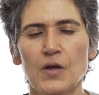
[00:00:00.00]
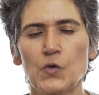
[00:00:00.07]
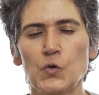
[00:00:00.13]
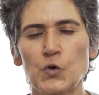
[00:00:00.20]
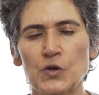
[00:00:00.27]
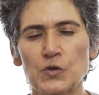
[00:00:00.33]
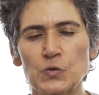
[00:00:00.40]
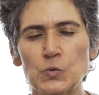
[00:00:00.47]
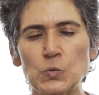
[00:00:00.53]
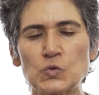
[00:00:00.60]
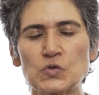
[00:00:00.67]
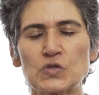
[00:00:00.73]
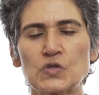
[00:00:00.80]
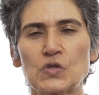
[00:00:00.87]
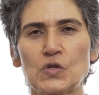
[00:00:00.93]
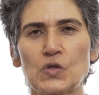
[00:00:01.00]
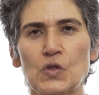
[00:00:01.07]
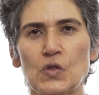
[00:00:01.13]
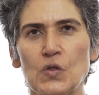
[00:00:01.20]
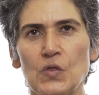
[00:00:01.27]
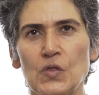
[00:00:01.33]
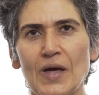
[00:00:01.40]
you can use
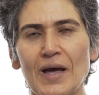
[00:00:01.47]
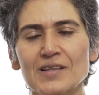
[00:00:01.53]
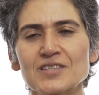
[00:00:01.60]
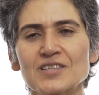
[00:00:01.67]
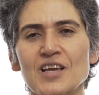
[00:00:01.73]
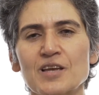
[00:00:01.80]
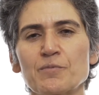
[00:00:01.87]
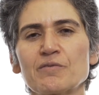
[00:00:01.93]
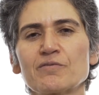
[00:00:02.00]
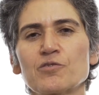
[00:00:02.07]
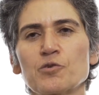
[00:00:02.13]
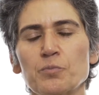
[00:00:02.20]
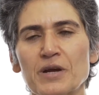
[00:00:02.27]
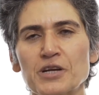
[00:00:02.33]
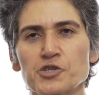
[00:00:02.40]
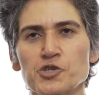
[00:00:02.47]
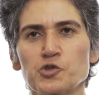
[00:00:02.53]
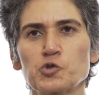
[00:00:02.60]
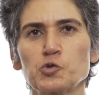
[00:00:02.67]
that same information